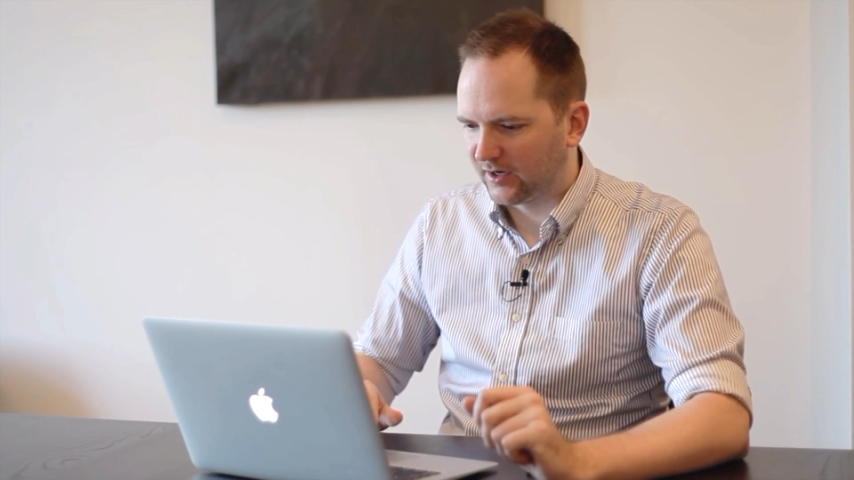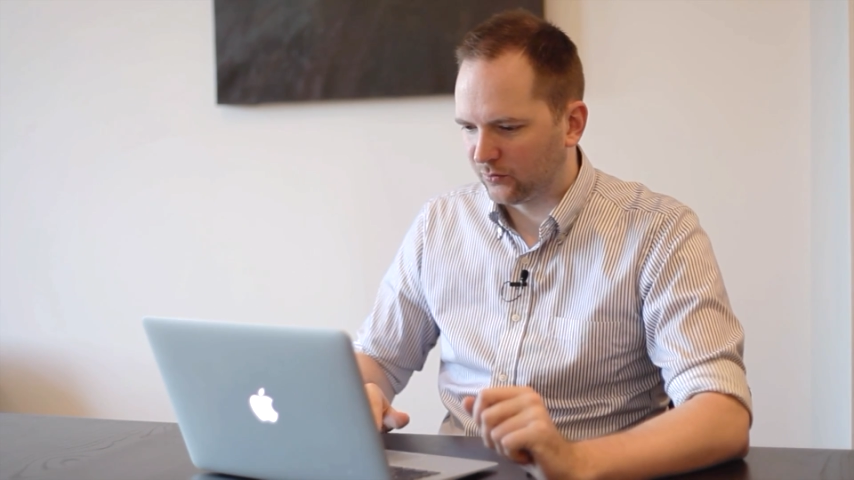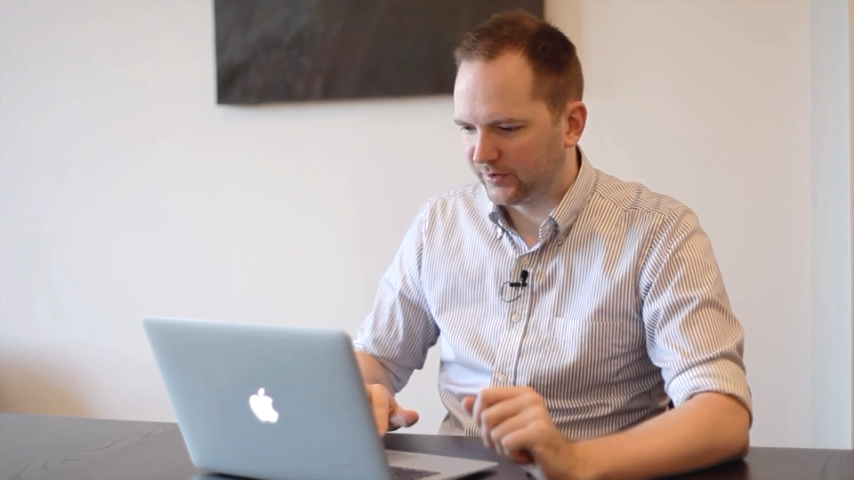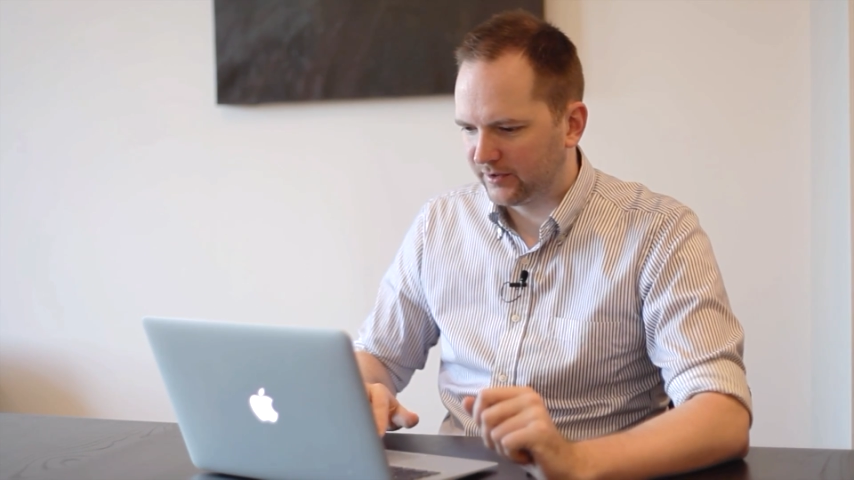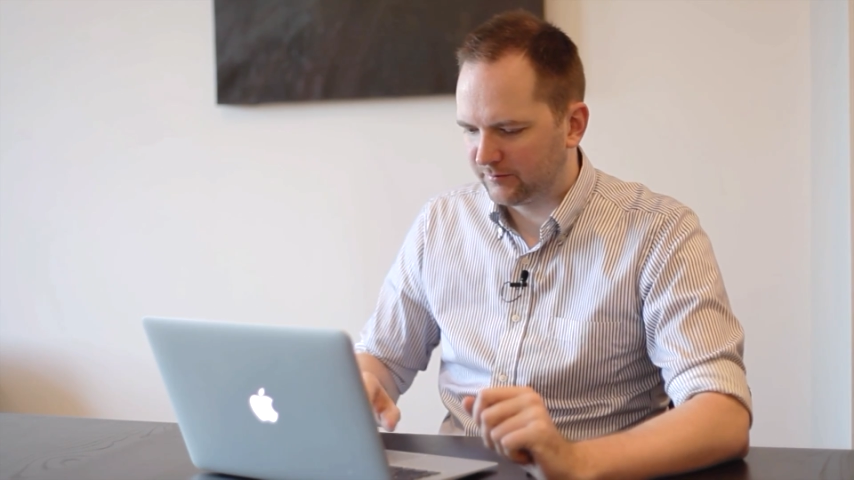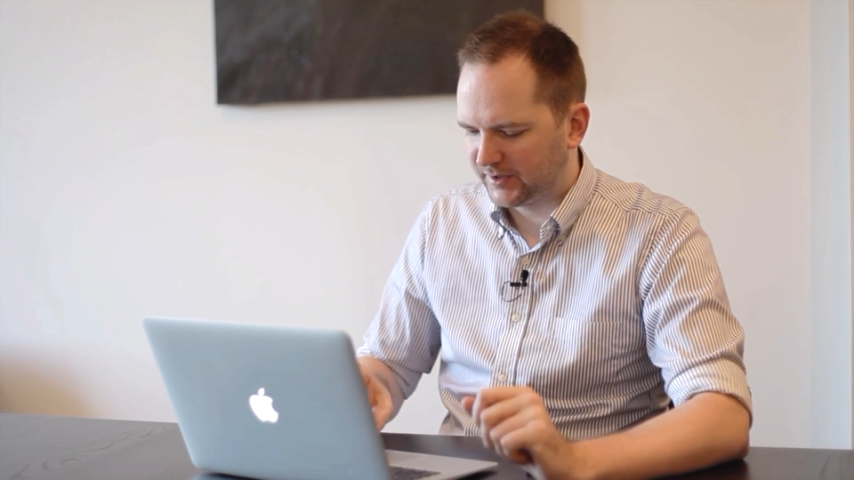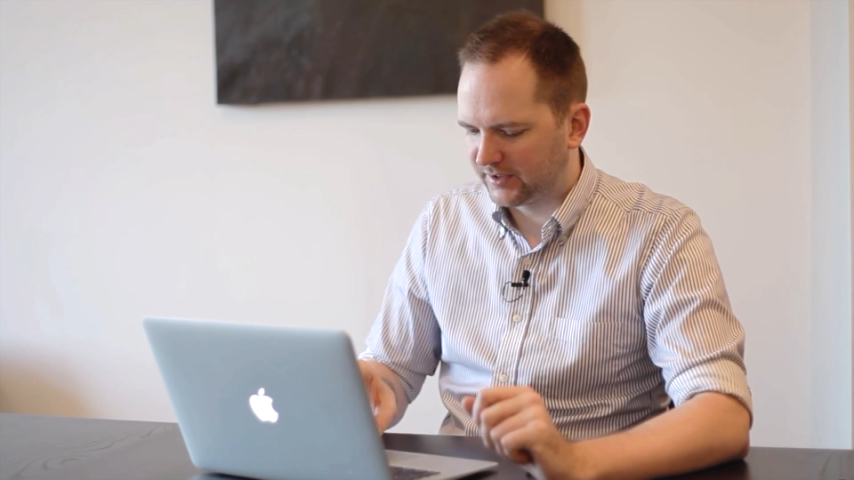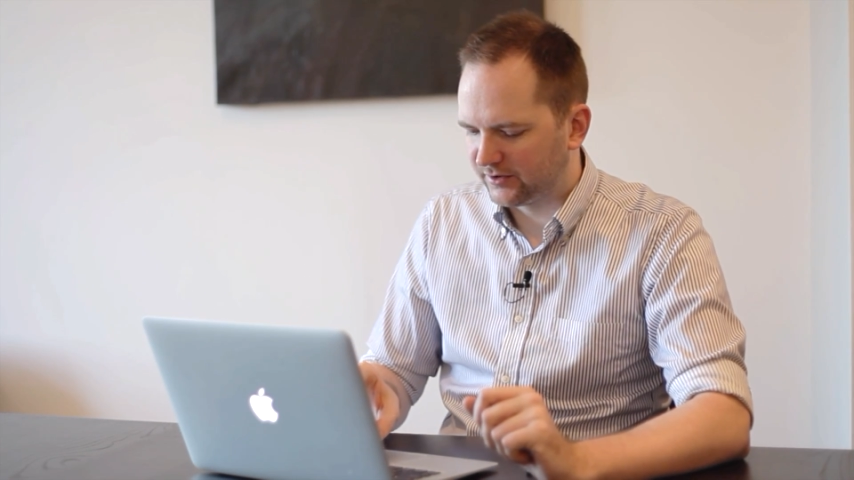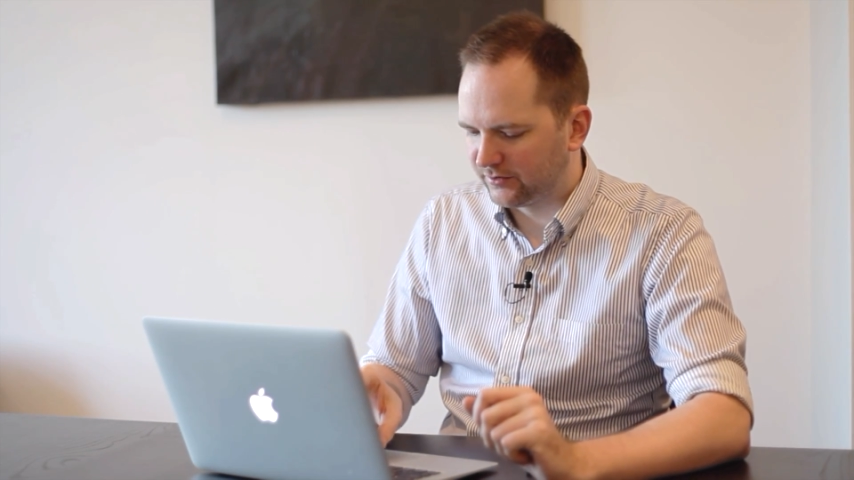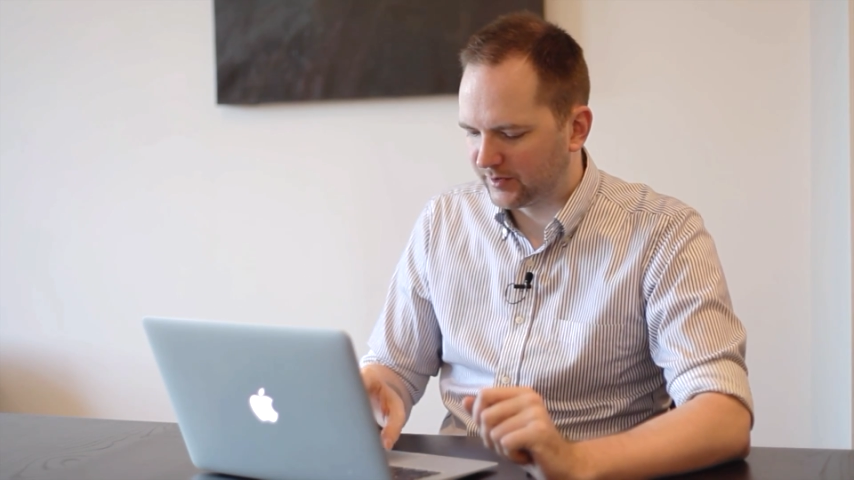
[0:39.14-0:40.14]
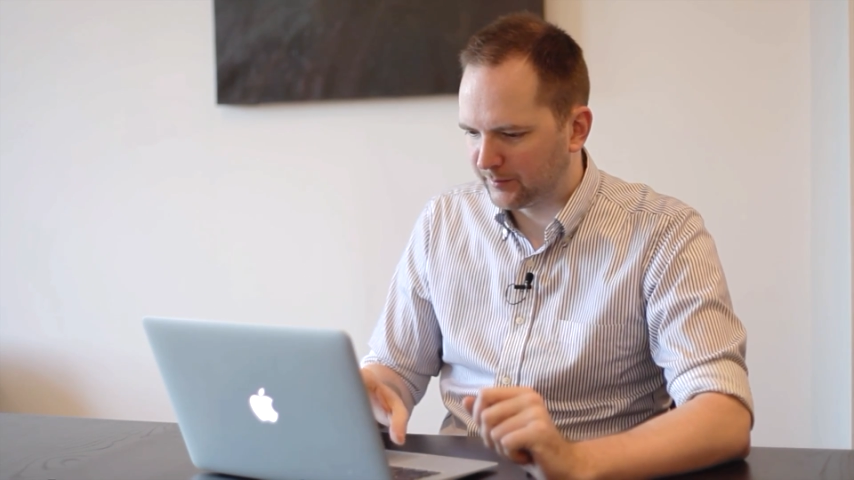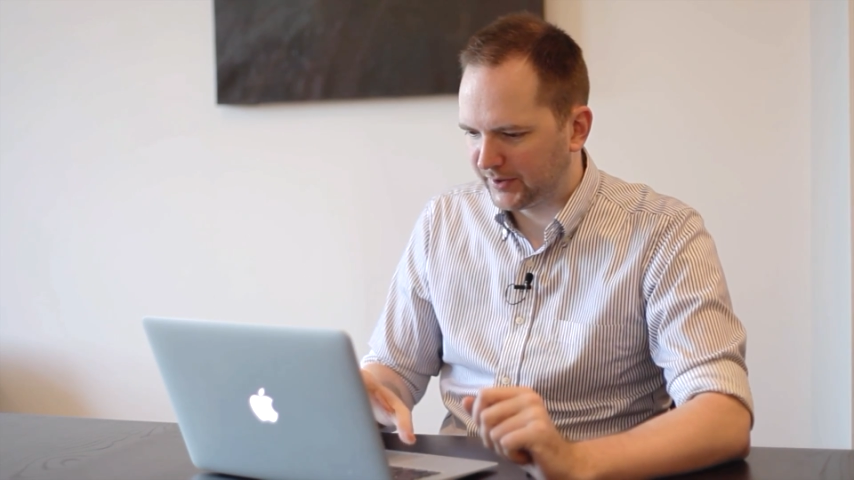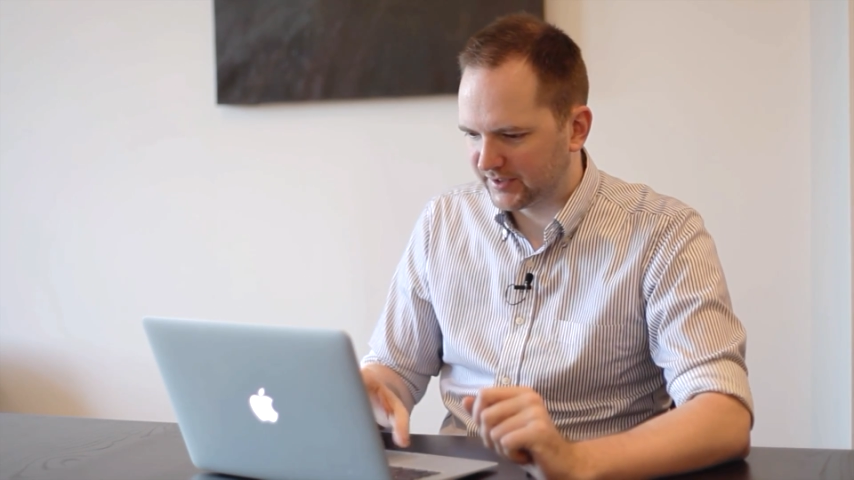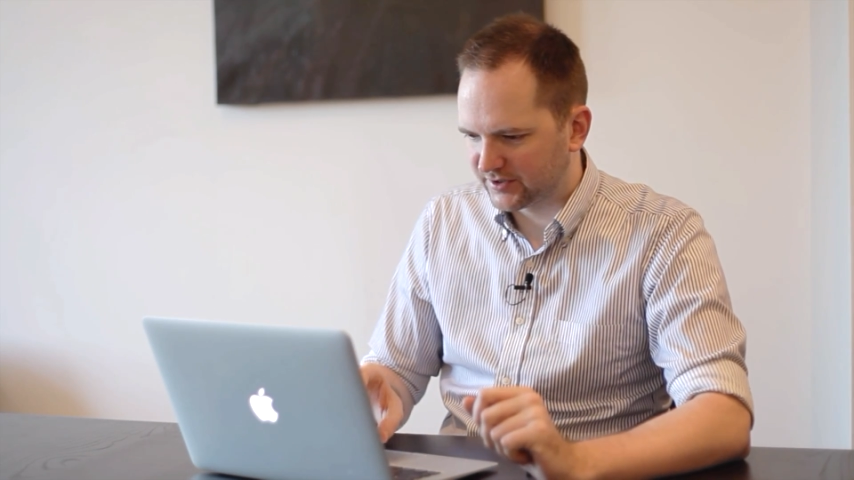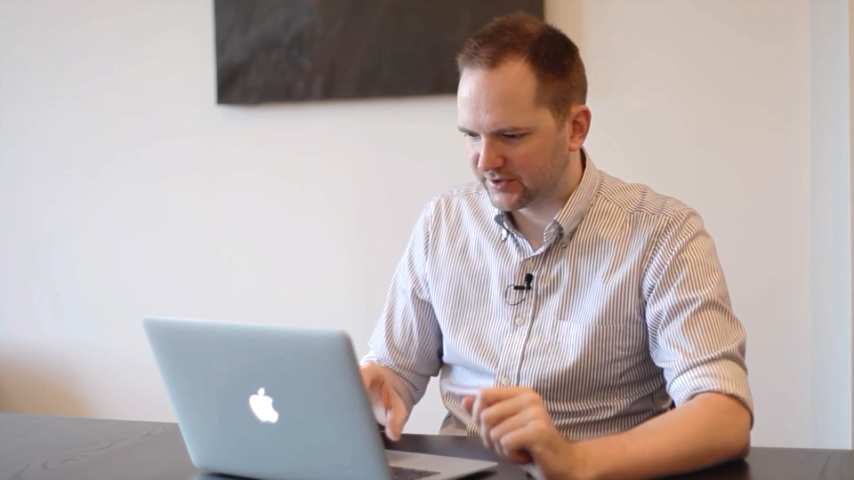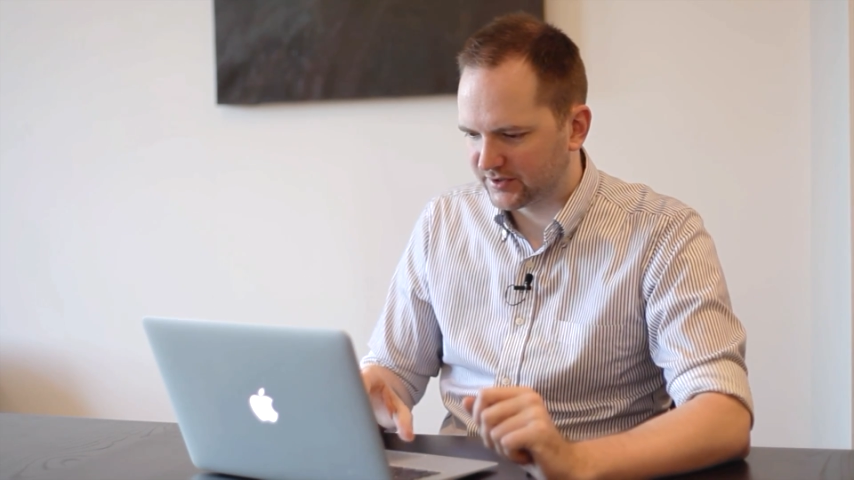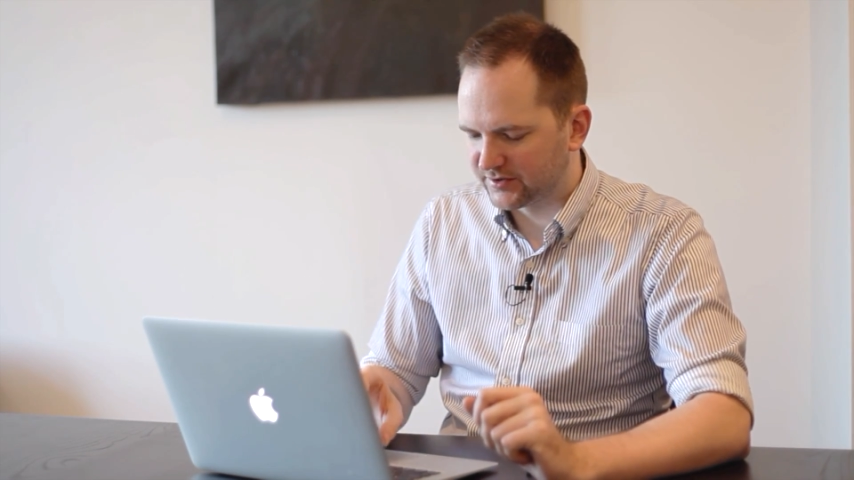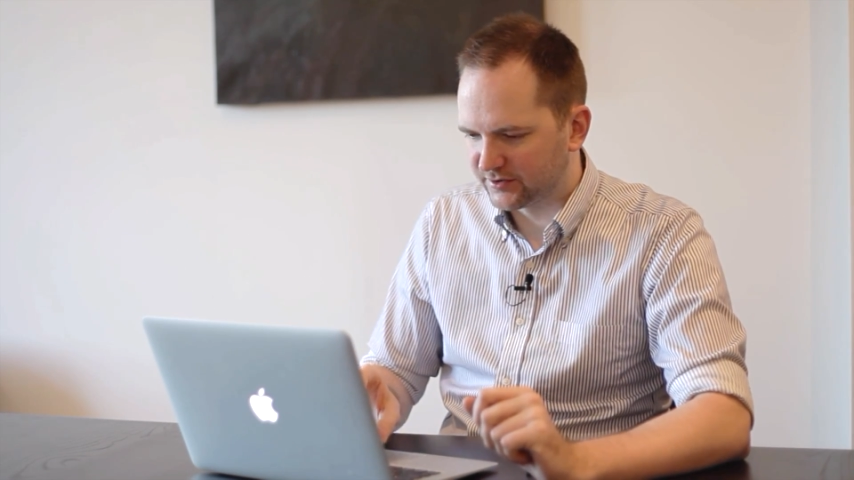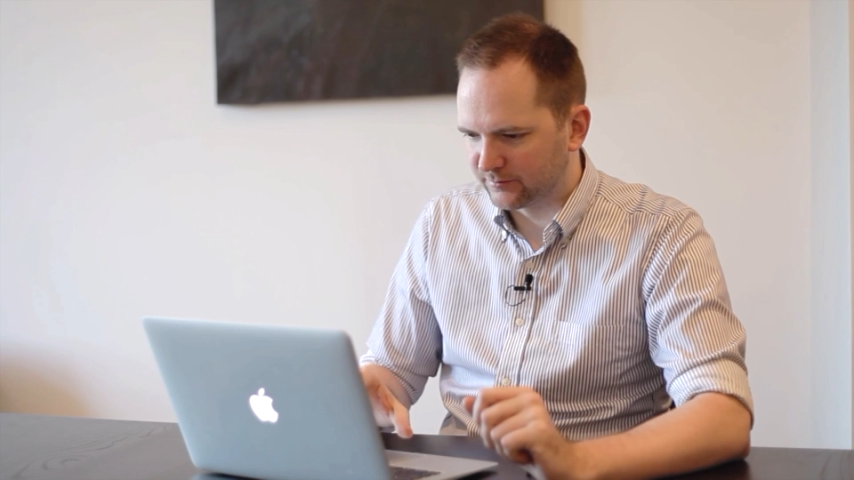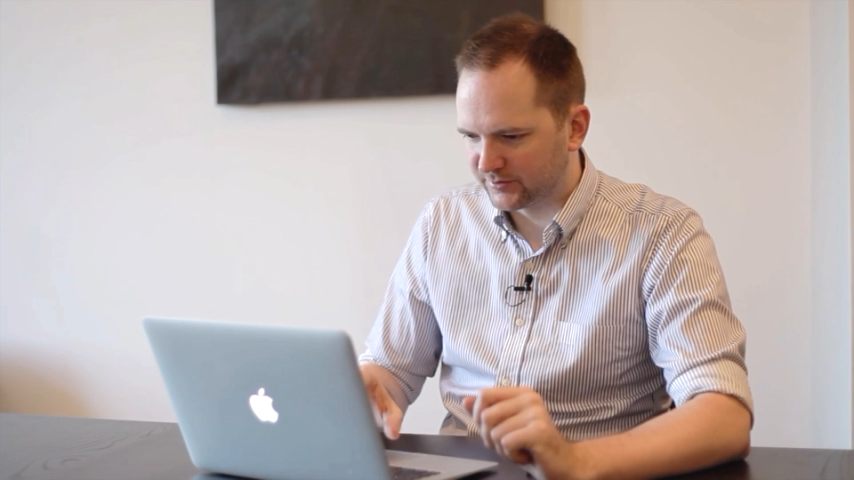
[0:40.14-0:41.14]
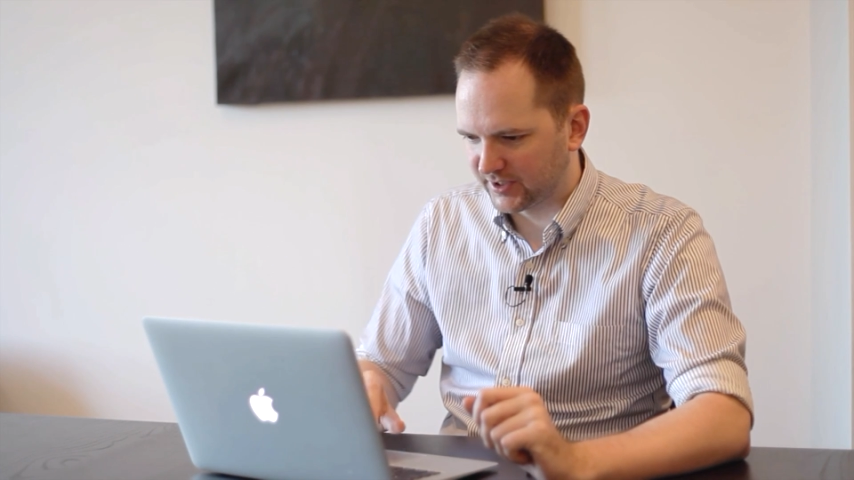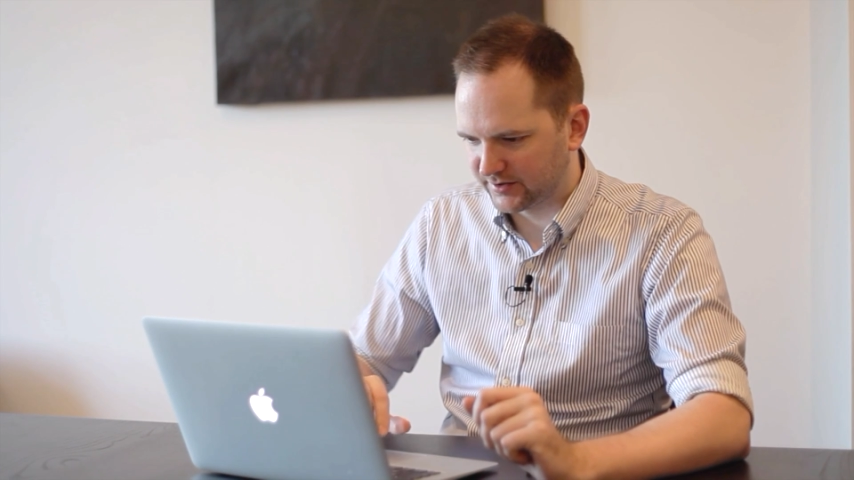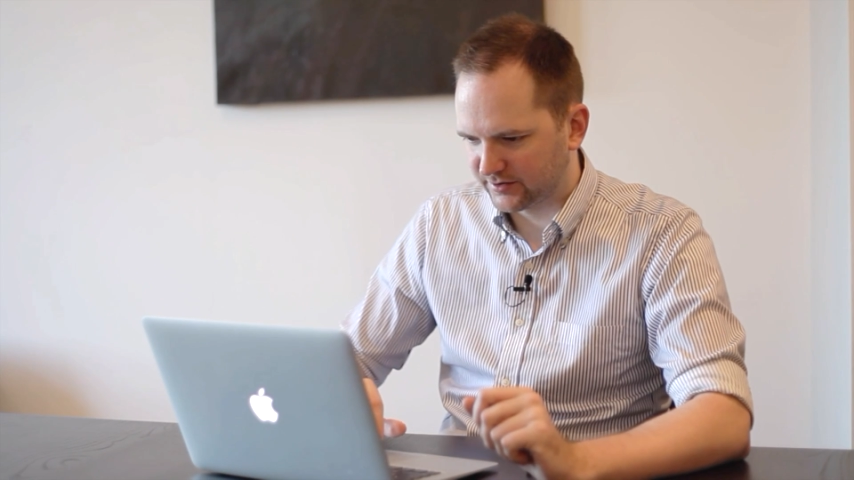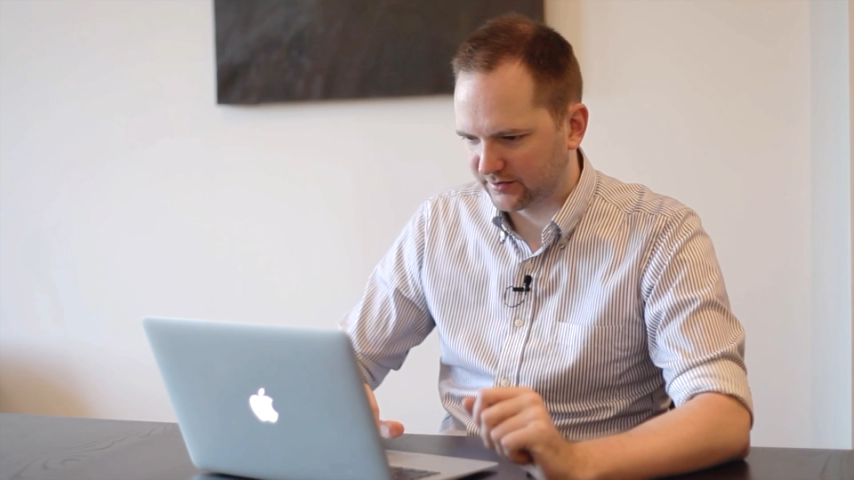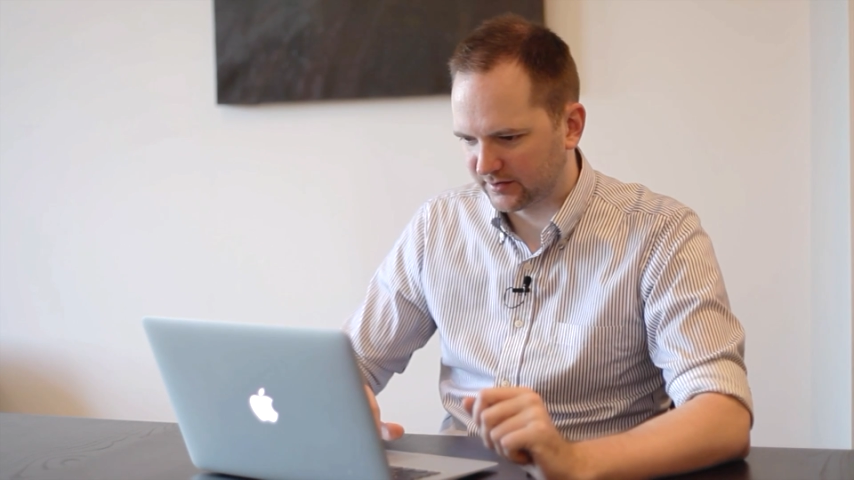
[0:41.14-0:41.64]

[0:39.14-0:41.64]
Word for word: we don't make you do the pinch to zoom gesture,